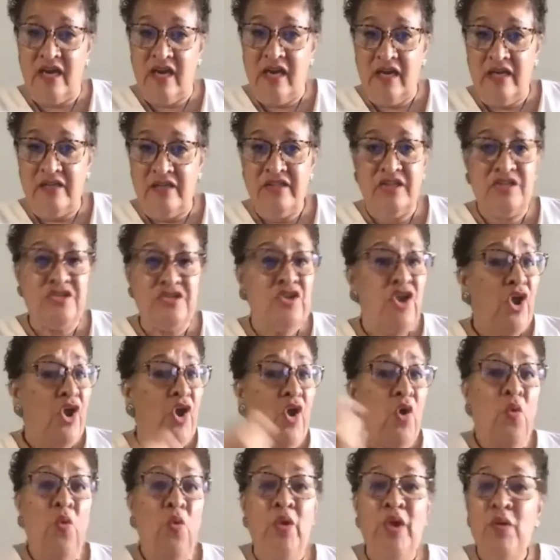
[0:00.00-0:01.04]
us is
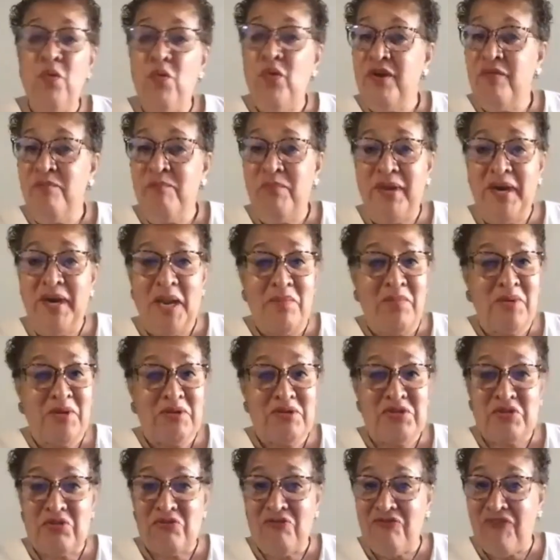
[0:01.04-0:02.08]
we wouldn't have been able to
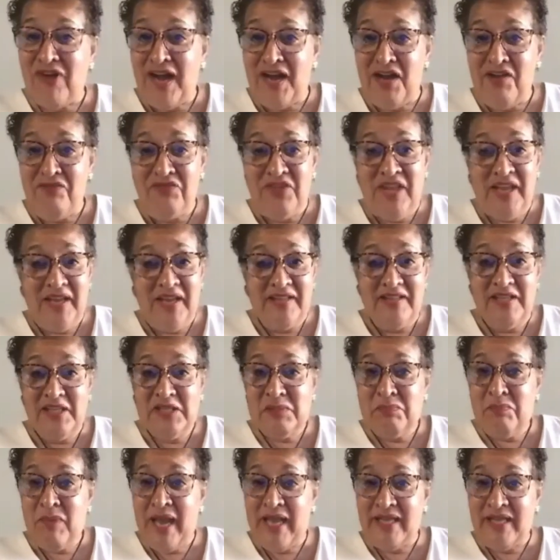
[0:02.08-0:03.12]
survive this
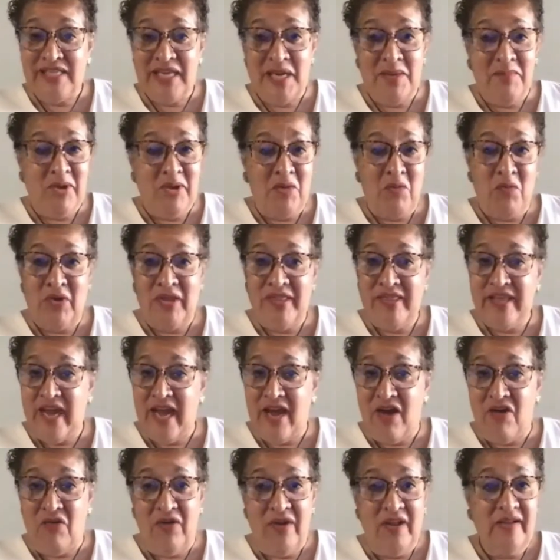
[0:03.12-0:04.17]
pandemic
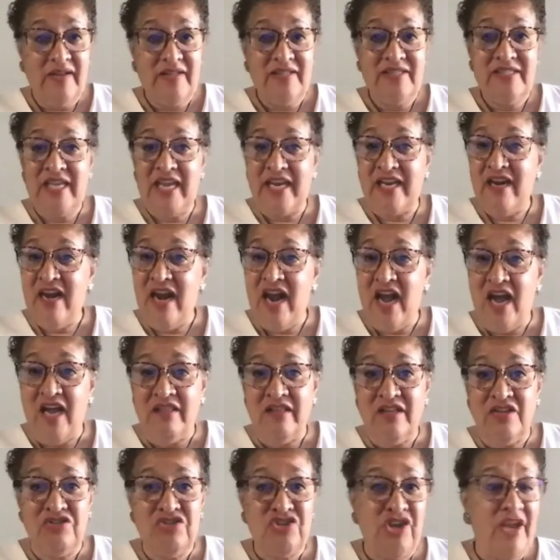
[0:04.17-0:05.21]
without
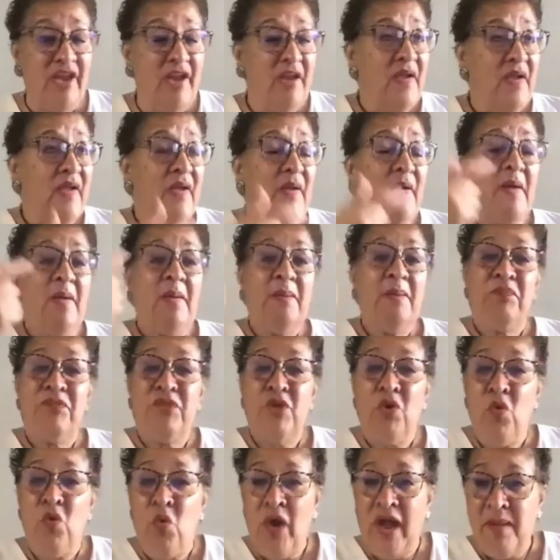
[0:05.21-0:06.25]
technology.
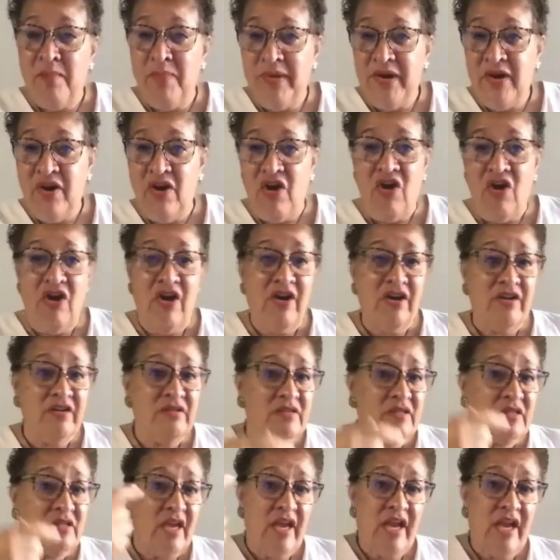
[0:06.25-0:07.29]
The
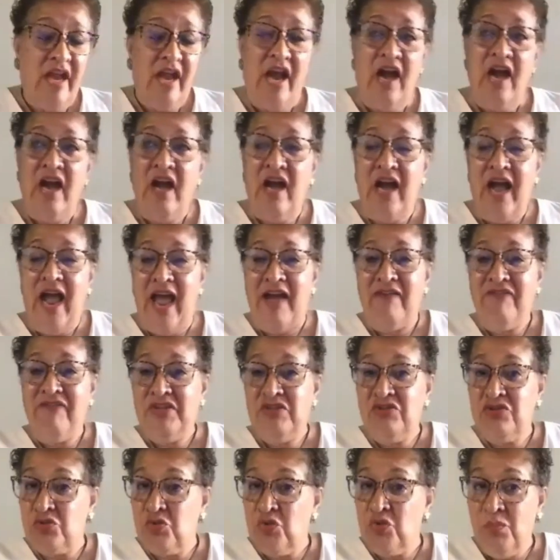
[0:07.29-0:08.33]
webinars,
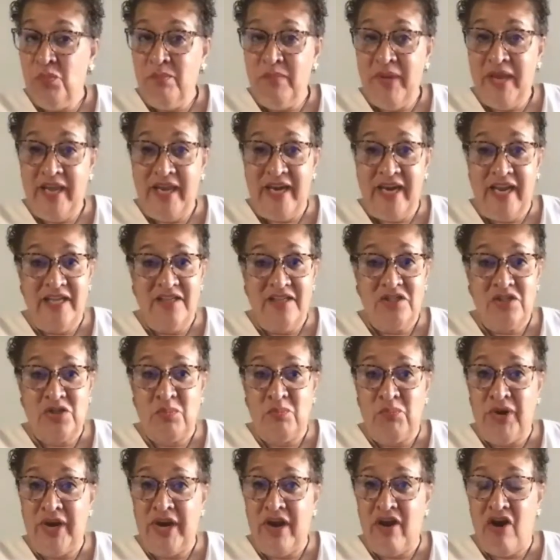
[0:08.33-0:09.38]
having Zoom meetings to
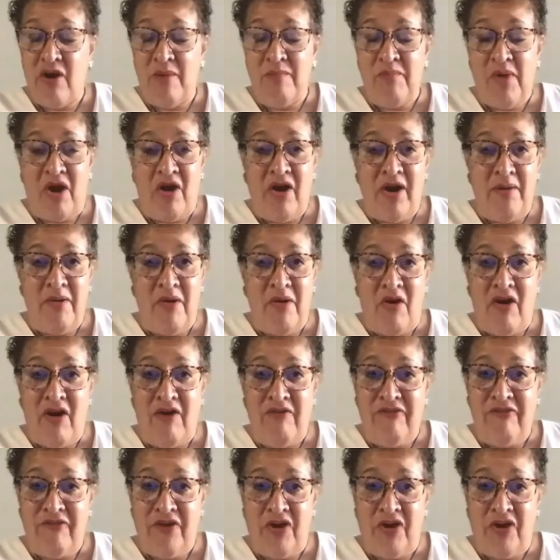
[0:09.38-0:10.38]
bring our